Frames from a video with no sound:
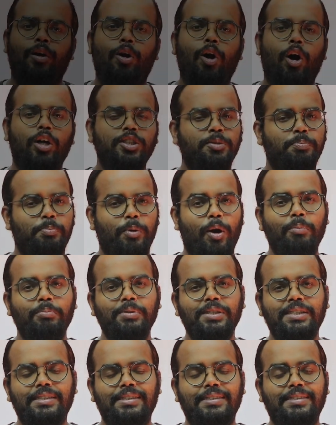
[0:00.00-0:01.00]
God's
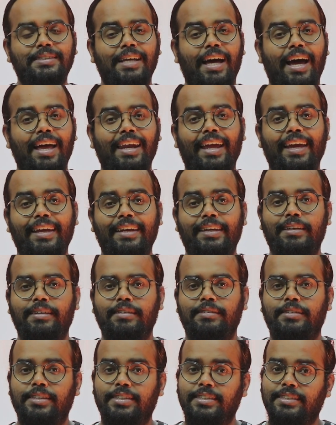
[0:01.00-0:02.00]
promises are
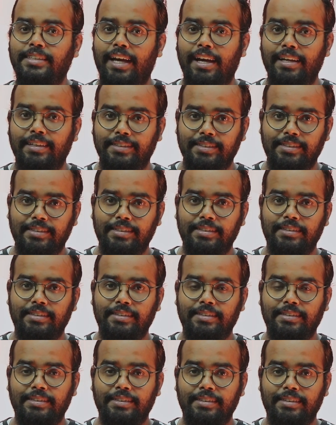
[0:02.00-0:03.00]
like the stars.
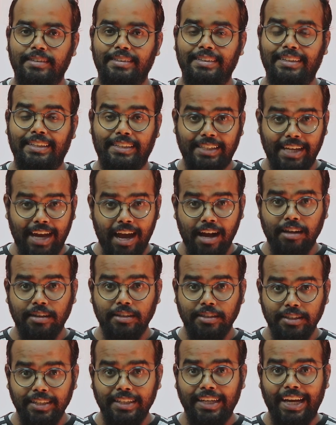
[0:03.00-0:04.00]
The
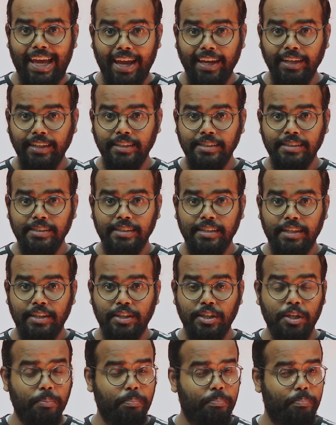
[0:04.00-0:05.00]
darker the night,
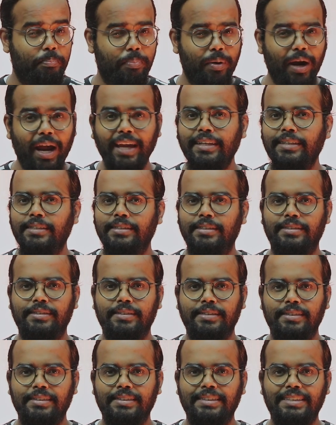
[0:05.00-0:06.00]
the
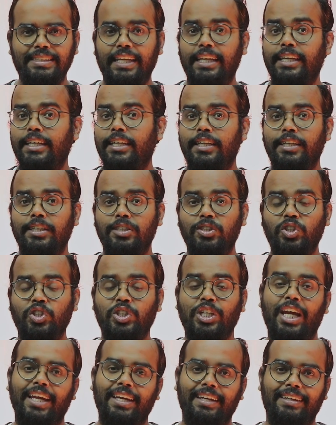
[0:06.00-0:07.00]
brighter they
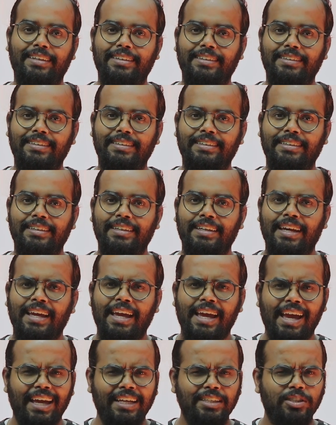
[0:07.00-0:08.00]
shine.
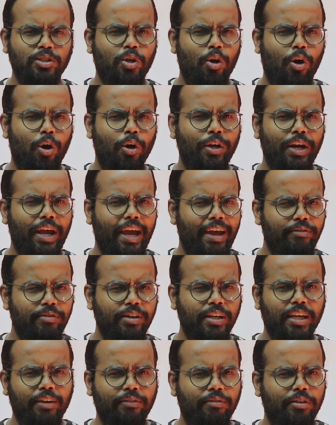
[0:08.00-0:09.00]
Has God
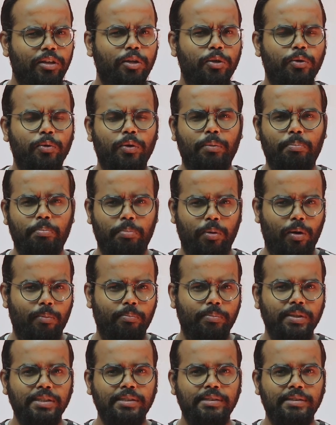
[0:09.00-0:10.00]
ever given you a
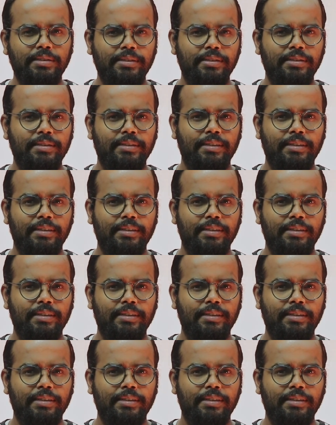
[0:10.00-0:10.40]
promise?